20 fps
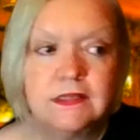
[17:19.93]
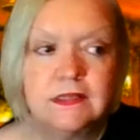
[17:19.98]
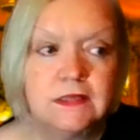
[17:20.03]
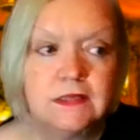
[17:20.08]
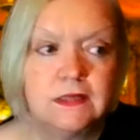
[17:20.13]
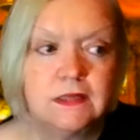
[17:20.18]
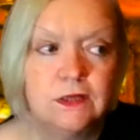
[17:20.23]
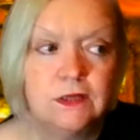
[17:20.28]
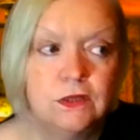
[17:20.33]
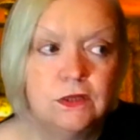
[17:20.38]

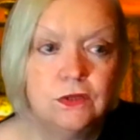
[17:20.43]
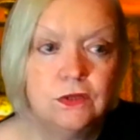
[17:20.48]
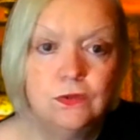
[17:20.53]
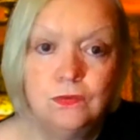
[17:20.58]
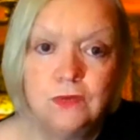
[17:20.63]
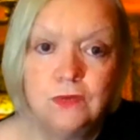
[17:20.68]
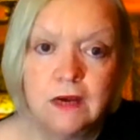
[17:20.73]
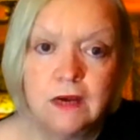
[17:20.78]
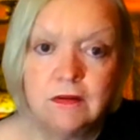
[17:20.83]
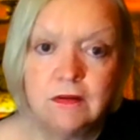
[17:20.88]
this
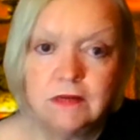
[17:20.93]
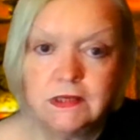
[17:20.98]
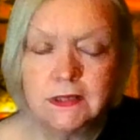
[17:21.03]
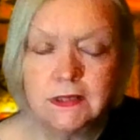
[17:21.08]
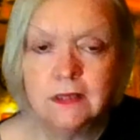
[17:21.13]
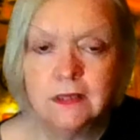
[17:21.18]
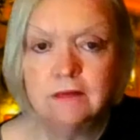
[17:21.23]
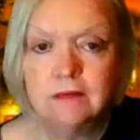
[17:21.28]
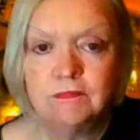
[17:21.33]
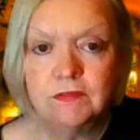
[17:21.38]
new
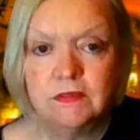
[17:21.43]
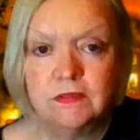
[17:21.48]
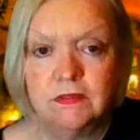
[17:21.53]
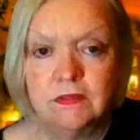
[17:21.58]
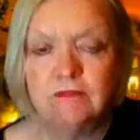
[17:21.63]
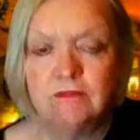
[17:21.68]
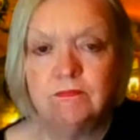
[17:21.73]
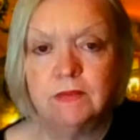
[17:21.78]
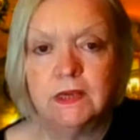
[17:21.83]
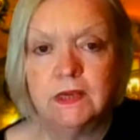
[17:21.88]
narrative
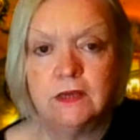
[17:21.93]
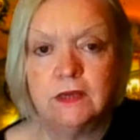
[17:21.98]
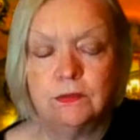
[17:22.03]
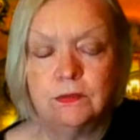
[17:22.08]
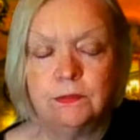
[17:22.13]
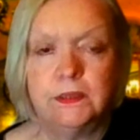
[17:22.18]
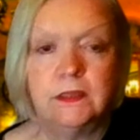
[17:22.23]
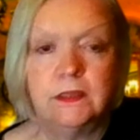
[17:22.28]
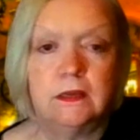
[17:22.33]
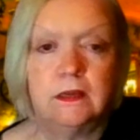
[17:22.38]
that they've
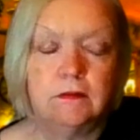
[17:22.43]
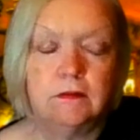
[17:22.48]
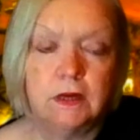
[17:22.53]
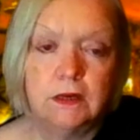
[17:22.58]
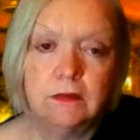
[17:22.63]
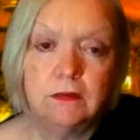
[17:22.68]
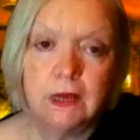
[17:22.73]
made up in their